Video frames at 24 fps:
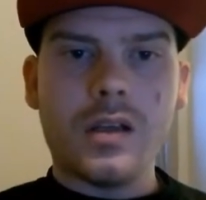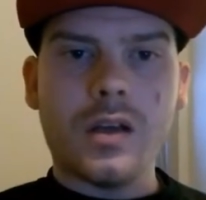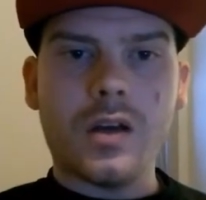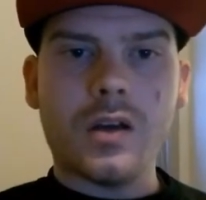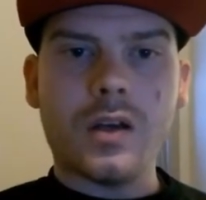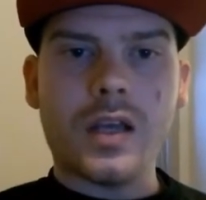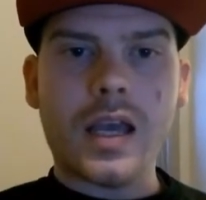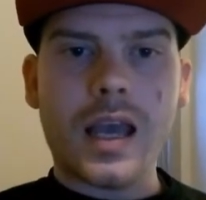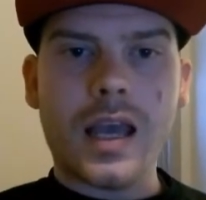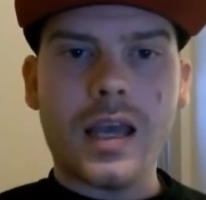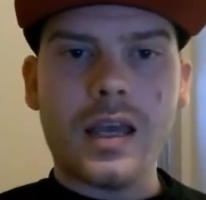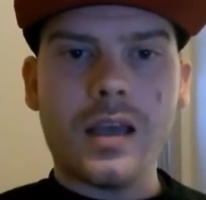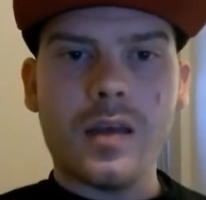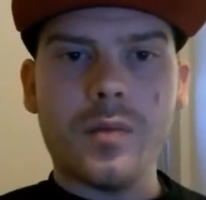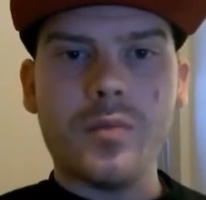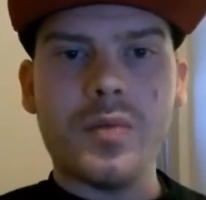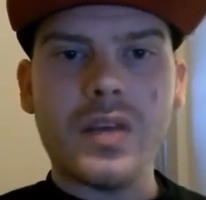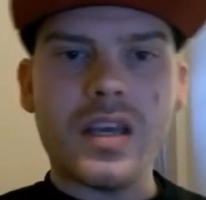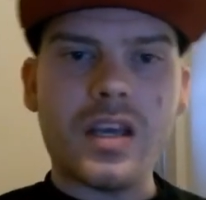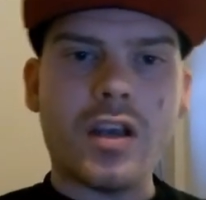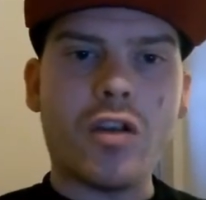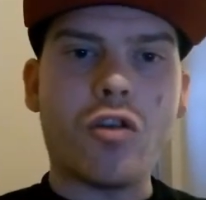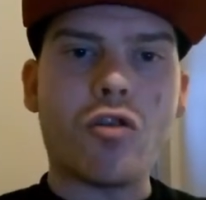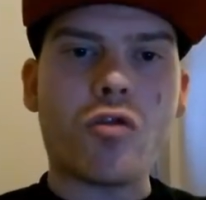Okay?
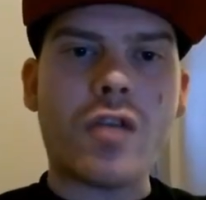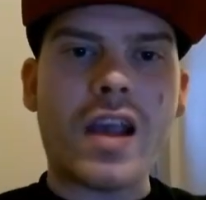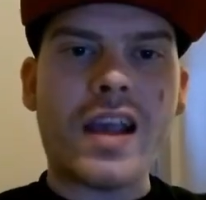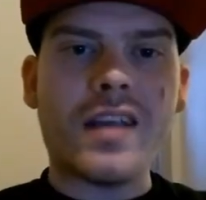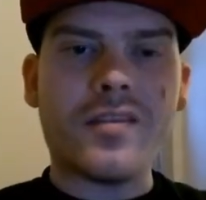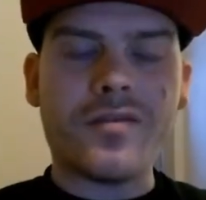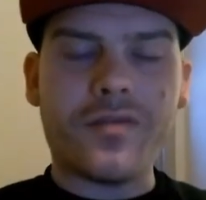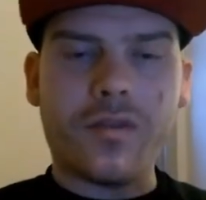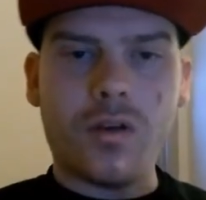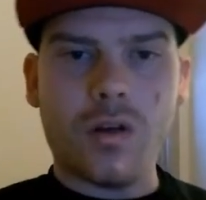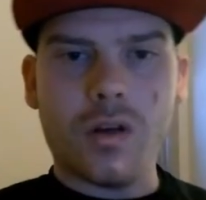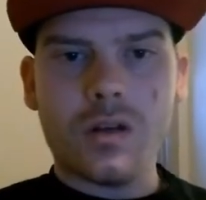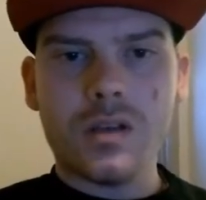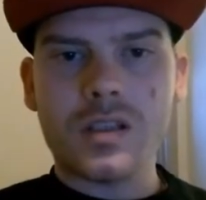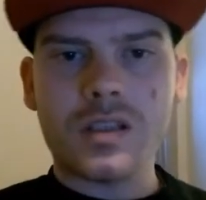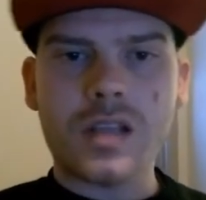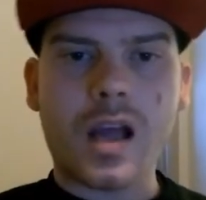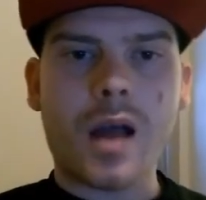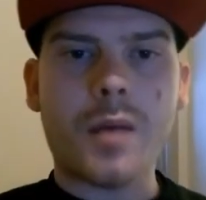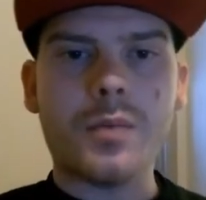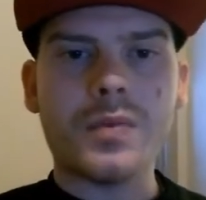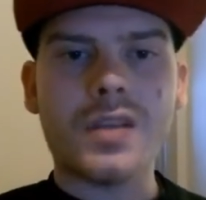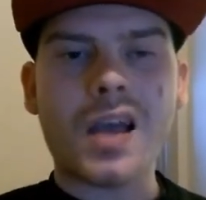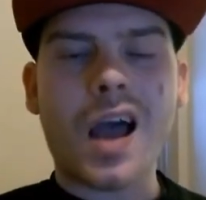Be grateful.
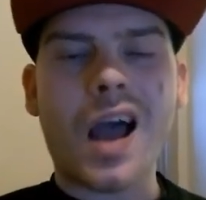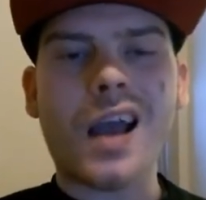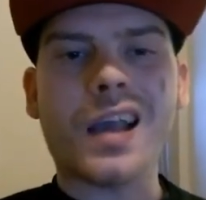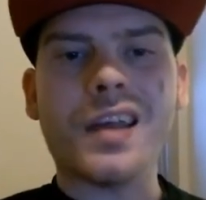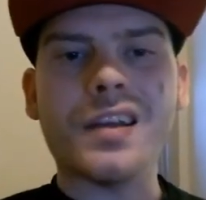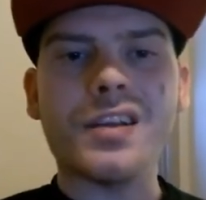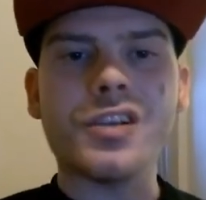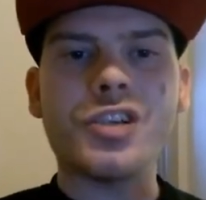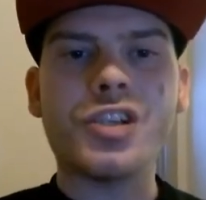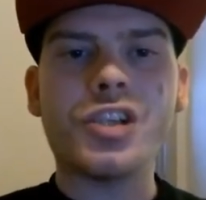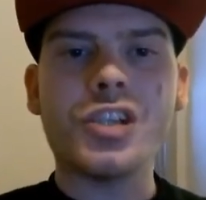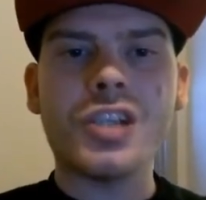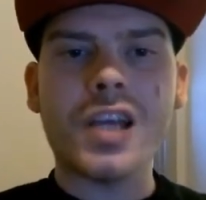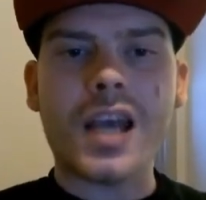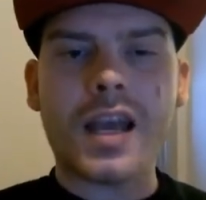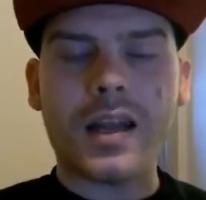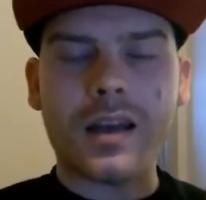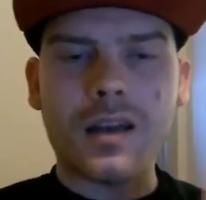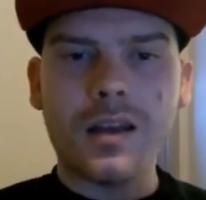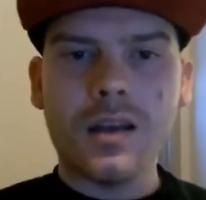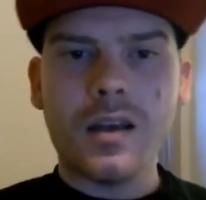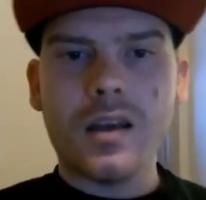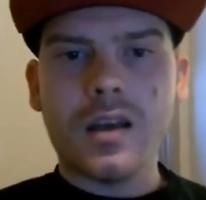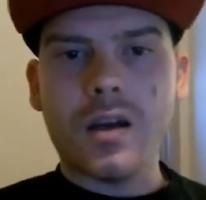Stop talking shit.
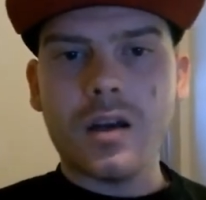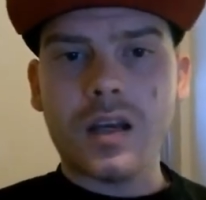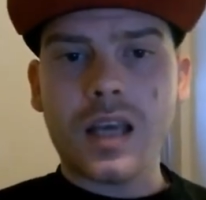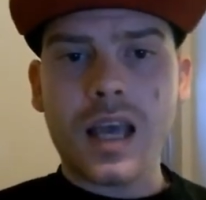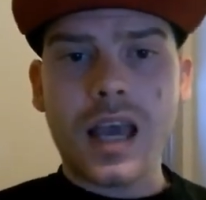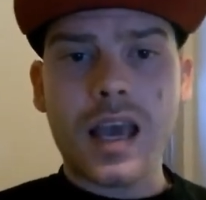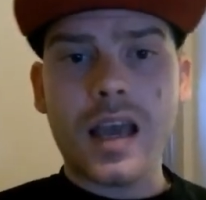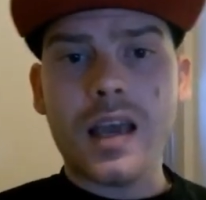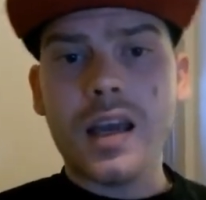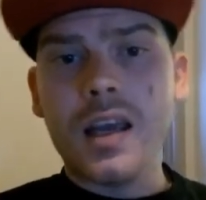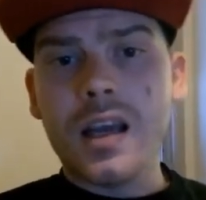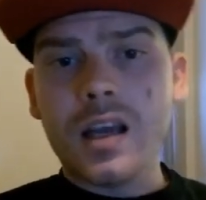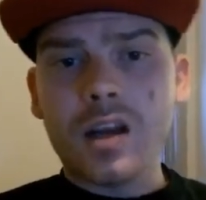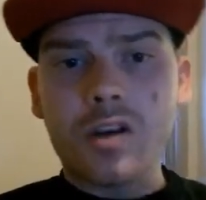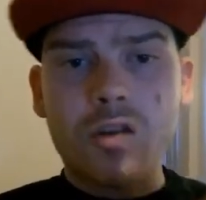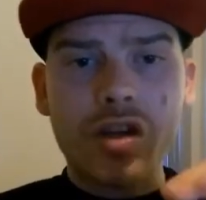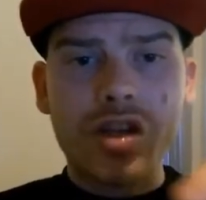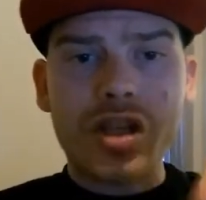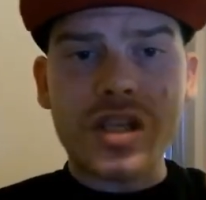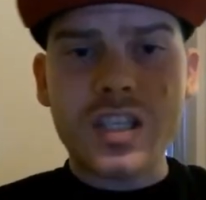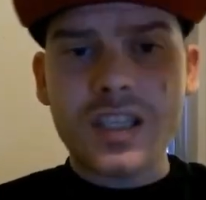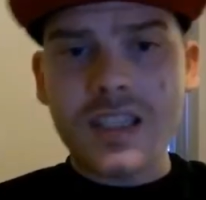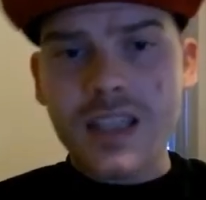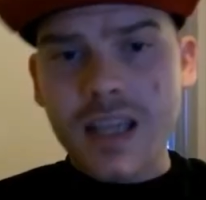Okay?
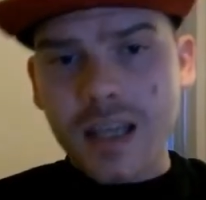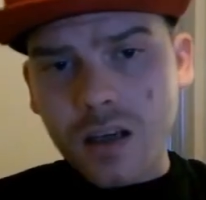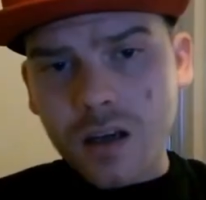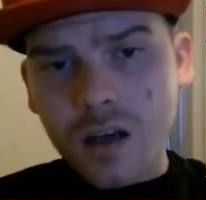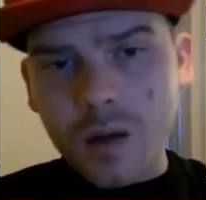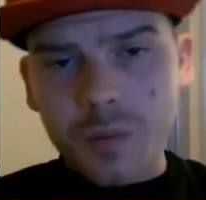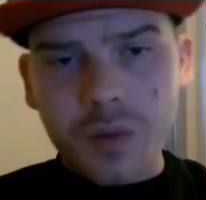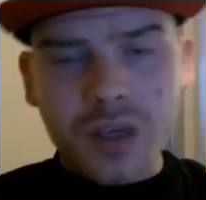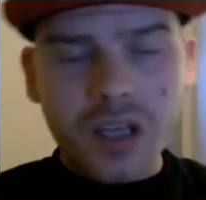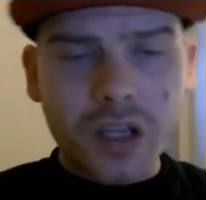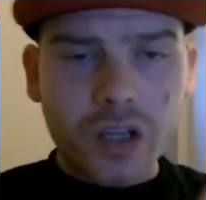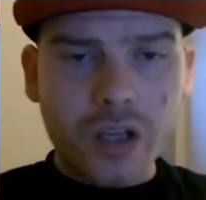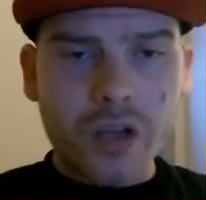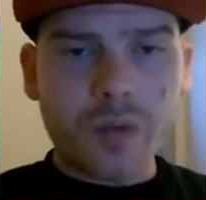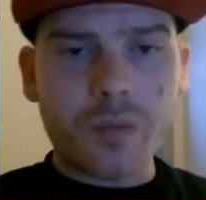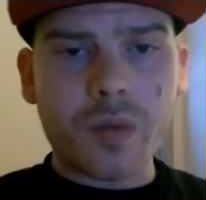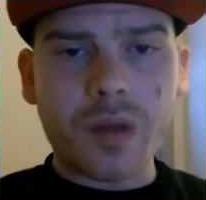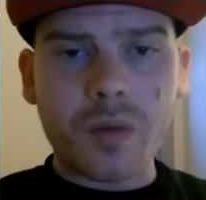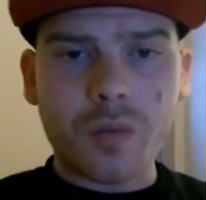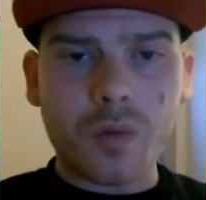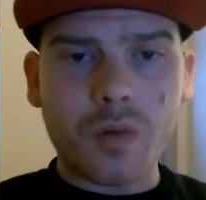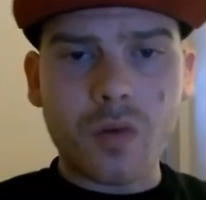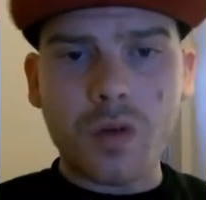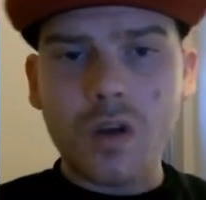Christians didn't come kill your
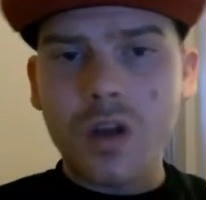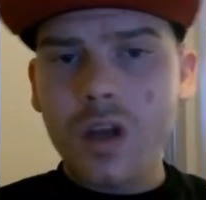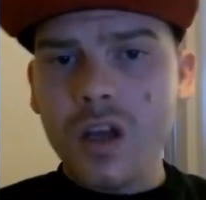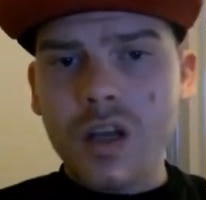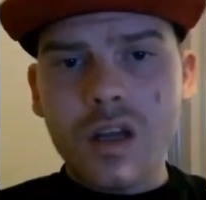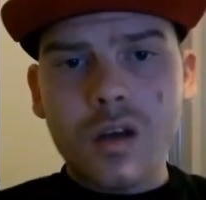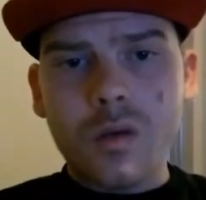people.